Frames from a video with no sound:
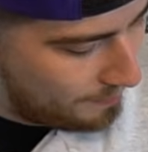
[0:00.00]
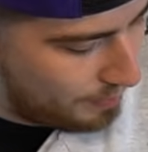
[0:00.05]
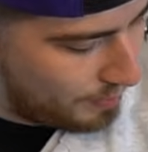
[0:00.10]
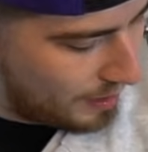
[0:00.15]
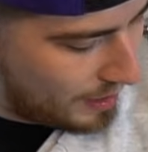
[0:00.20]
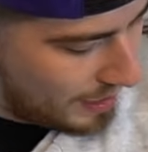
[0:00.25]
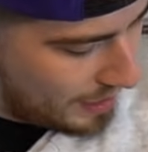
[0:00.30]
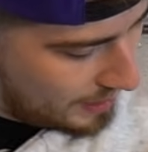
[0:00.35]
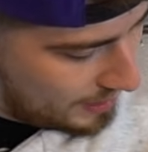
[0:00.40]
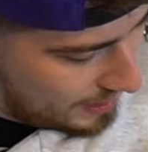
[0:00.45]

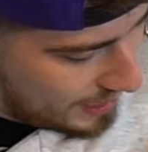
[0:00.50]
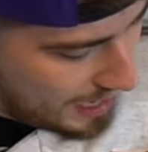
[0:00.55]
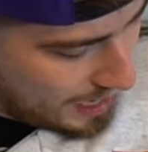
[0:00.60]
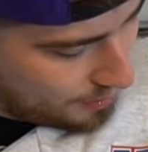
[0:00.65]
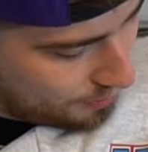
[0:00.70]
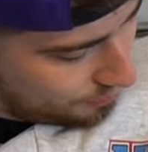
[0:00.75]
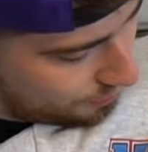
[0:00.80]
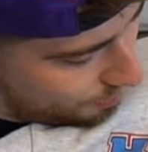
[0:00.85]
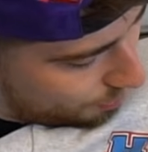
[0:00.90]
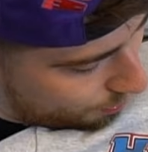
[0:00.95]
But yeah,
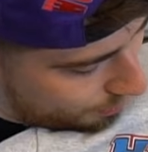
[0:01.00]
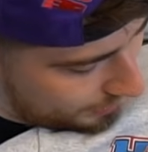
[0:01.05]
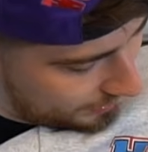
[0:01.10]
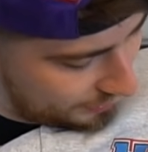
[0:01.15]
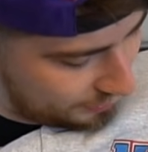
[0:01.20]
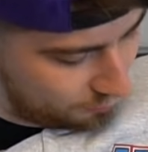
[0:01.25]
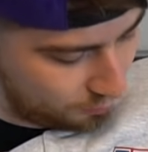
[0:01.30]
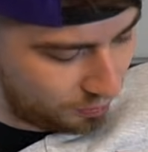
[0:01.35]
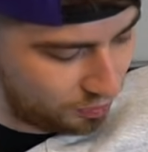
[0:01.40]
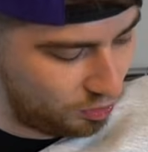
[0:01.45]
dude, the
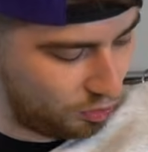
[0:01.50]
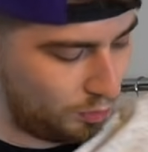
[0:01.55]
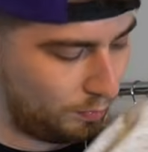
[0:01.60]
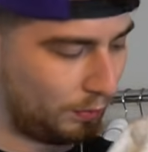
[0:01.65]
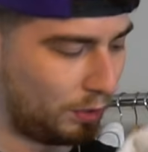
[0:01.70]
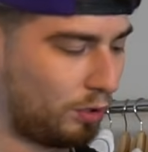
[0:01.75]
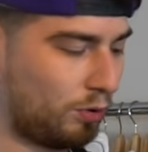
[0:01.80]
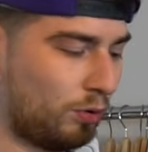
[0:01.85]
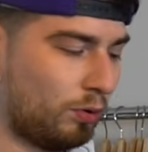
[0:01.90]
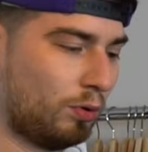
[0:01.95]
Oilers were
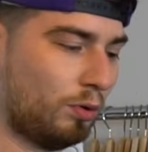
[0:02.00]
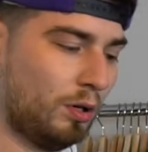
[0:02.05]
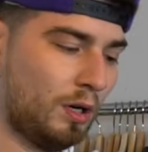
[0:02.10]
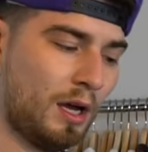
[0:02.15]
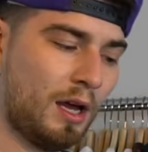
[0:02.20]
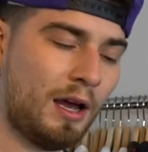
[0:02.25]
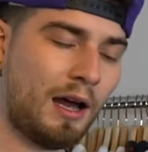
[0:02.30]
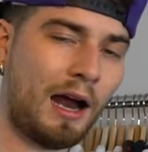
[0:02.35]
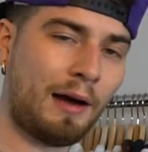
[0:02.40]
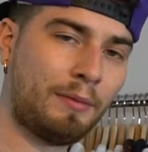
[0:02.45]
super cool.
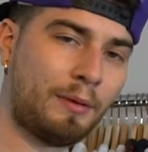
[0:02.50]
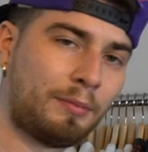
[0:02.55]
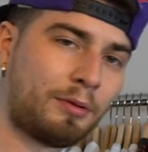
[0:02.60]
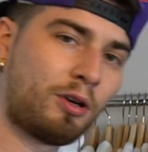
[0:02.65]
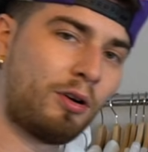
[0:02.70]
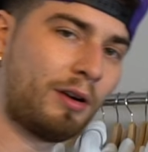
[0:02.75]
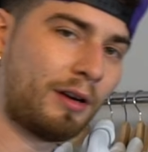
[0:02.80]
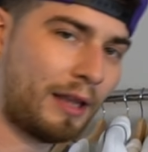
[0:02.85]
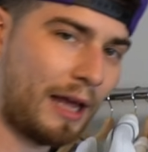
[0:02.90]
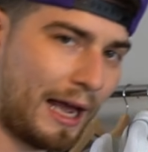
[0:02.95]
I remember
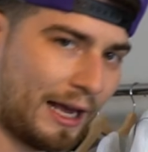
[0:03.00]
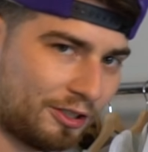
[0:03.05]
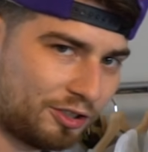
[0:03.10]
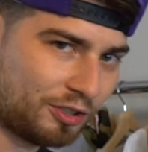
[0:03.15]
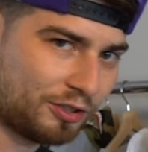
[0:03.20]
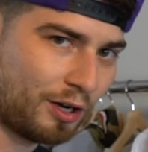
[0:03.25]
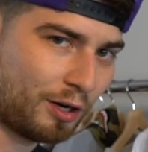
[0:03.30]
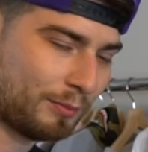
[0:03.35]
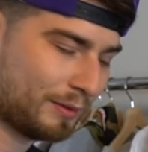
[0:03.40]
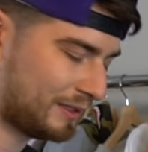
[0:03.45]
going to the
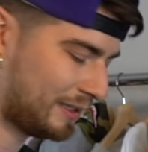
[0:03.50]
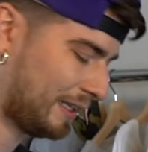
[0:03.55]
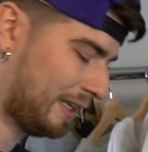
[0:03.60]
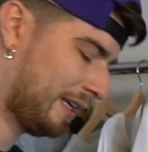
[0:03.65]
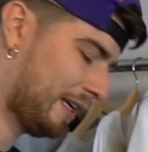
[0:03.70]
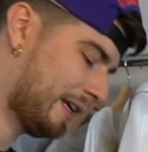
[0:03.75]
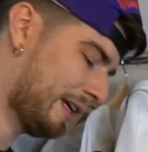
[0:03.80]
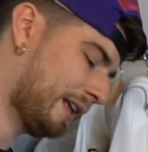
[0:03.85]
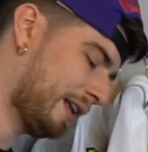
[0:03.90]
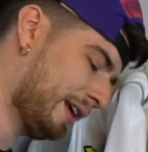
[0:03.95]
Astrodome as a
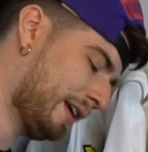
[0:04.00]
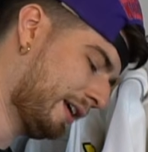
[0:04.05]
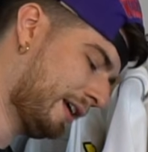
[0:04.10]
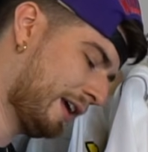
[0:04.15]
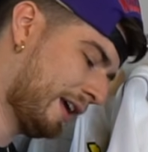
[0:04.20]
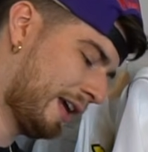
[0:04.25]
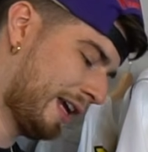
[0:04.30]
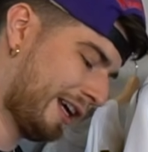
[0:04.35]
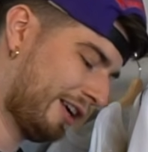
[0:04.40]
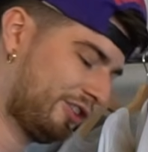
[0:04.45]
kid.
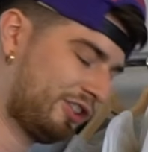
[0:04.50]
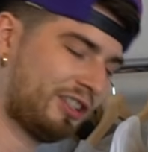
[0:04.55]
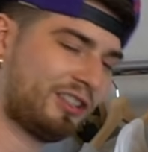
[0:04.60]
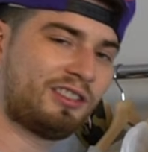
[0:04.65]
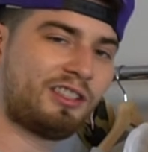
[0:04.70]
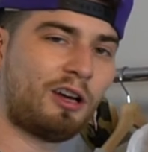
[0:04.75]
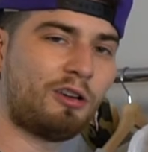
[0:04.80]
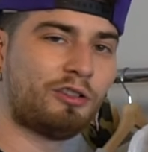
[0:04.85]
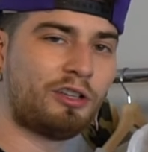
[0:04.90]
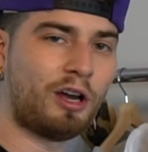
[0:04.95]
It was
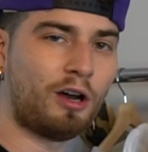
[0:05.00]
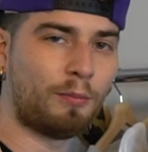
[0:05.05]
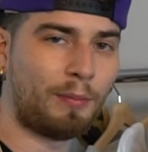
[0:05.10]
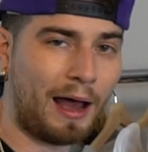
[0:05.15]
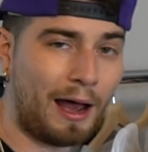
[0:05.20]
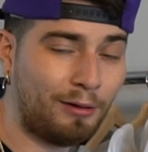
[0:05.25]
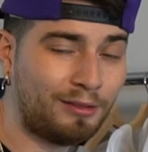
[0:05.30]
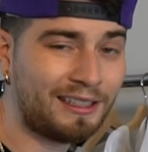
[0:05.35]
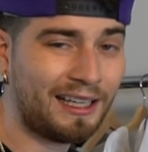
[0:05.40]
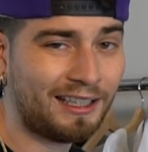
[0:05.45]
just so dope.
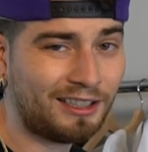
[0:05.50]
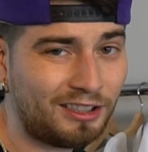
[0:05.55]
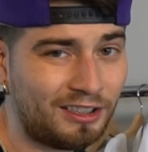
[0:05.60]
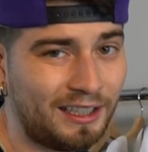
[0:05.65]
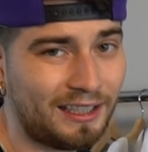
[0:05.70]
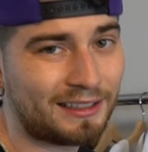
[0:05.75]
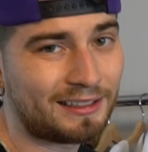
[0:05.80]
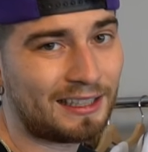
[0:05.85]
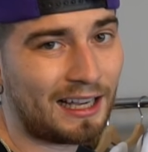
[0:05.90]
I was actually a